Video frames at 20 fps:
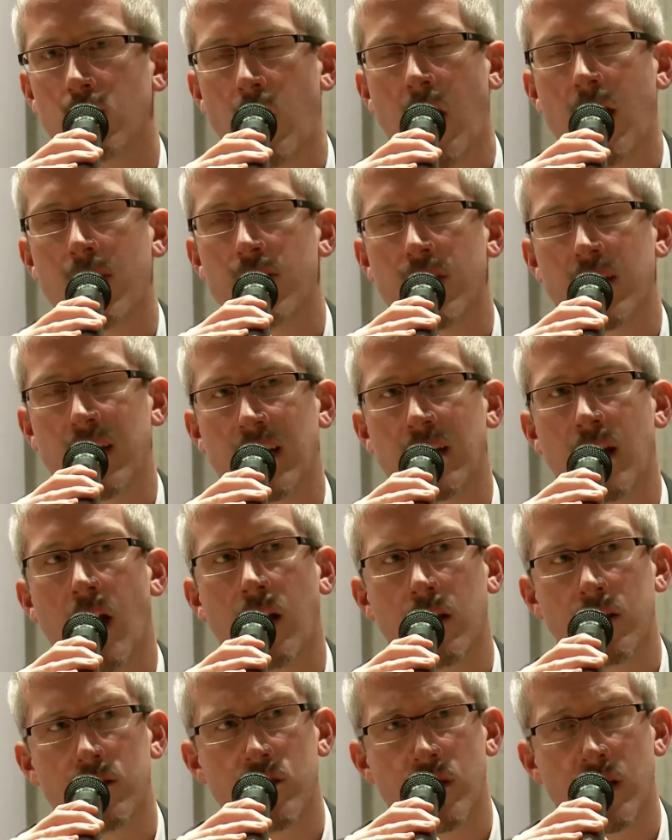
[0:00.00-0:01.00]

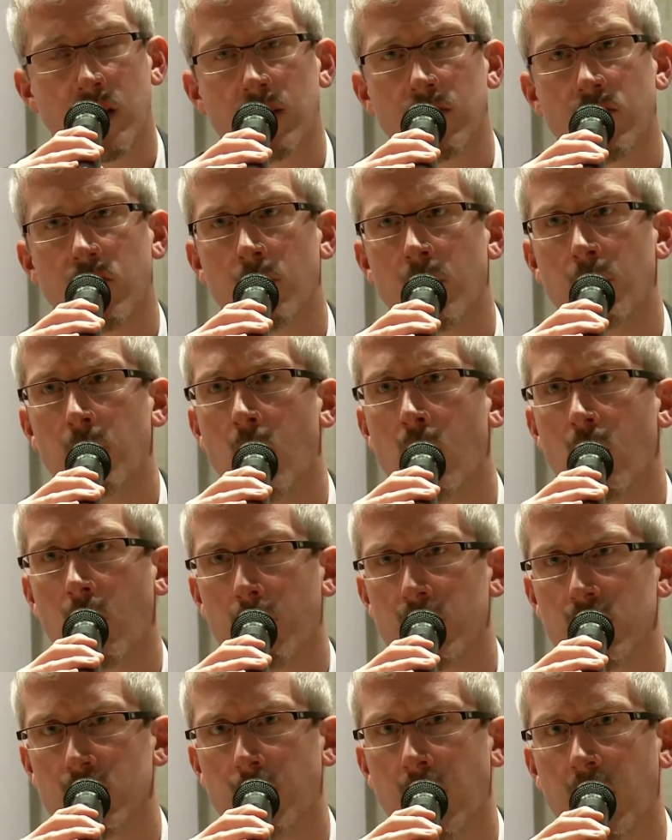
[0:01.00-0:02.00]
acknowledging from a moral
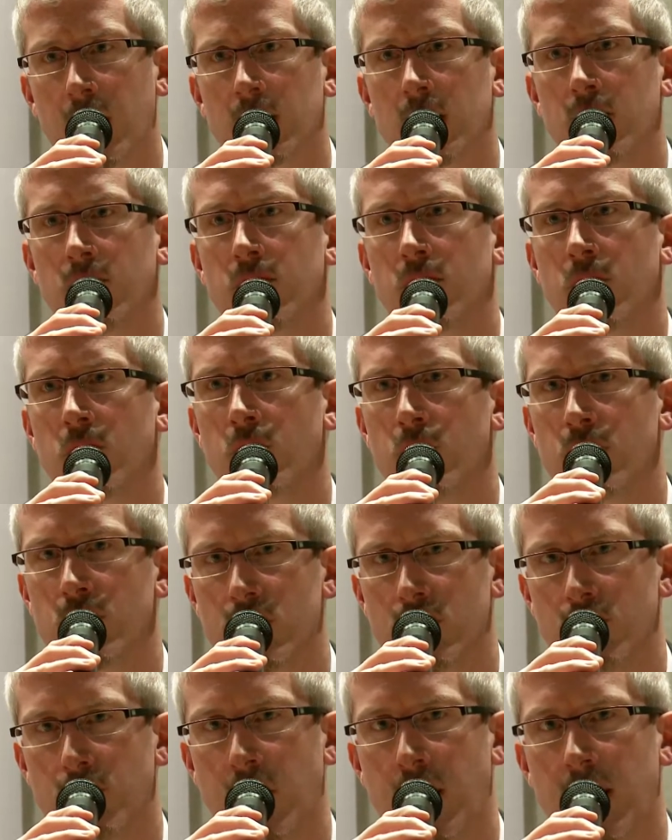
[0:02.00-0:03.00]
perspective who is
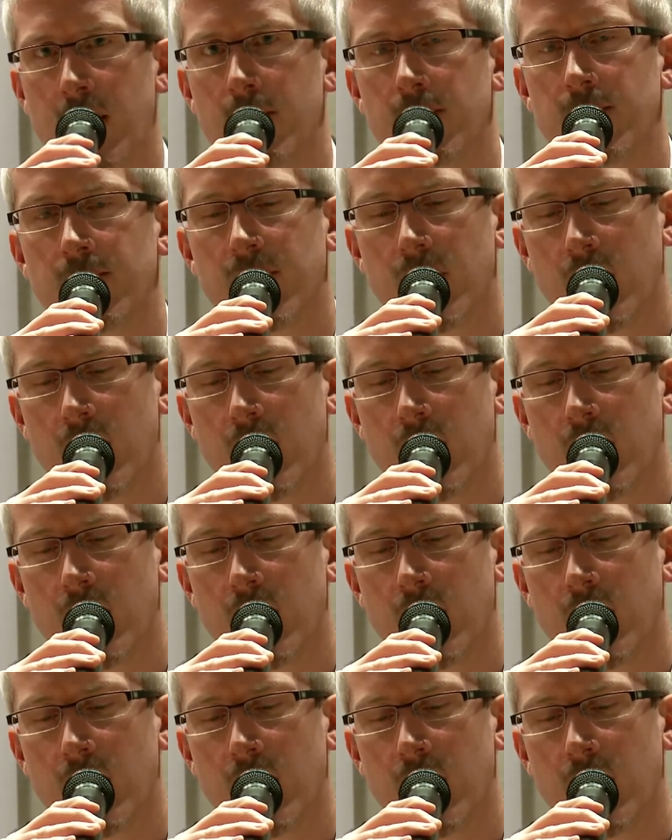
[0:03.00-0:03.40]
to blame.